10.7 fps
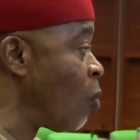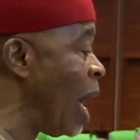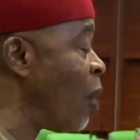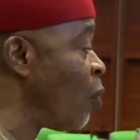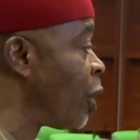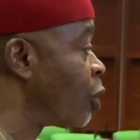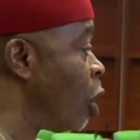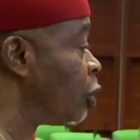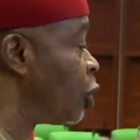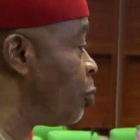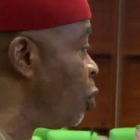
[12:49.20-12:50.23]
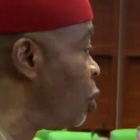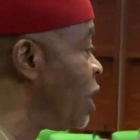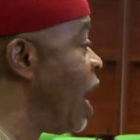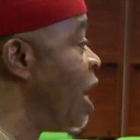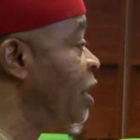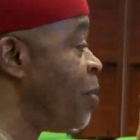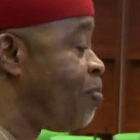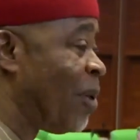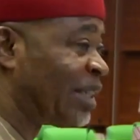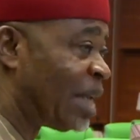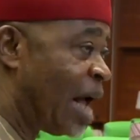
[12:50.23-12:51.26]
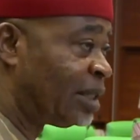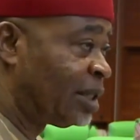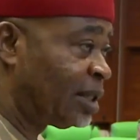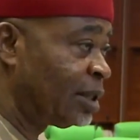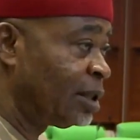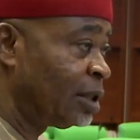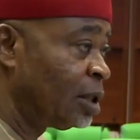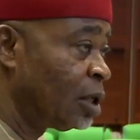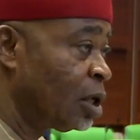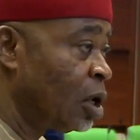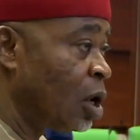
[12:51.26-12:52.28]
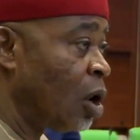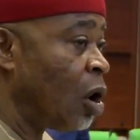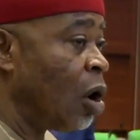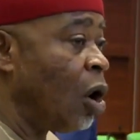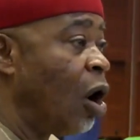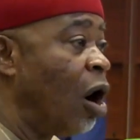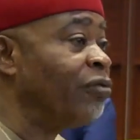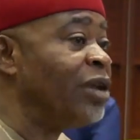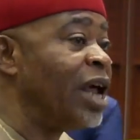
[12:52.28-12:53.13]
where we contribute 80% of